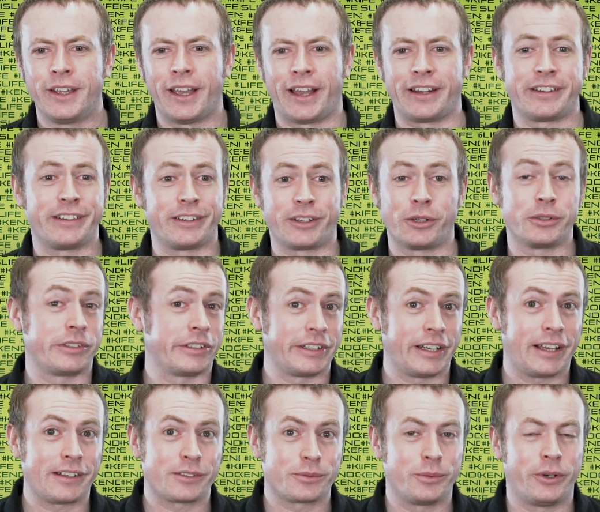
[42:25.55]
I didn't go to the
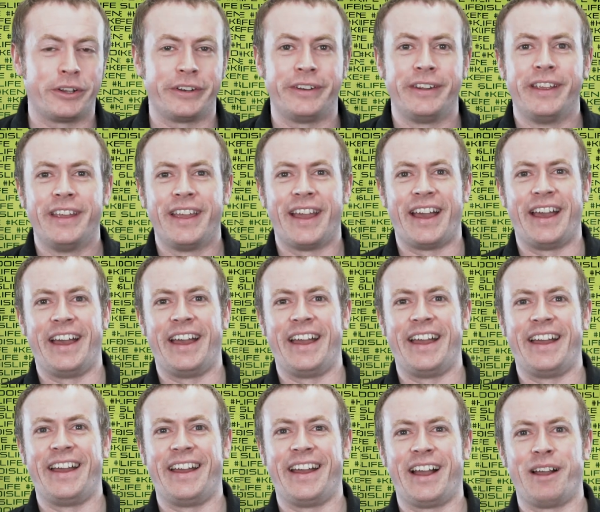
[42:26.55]
last one. Uh,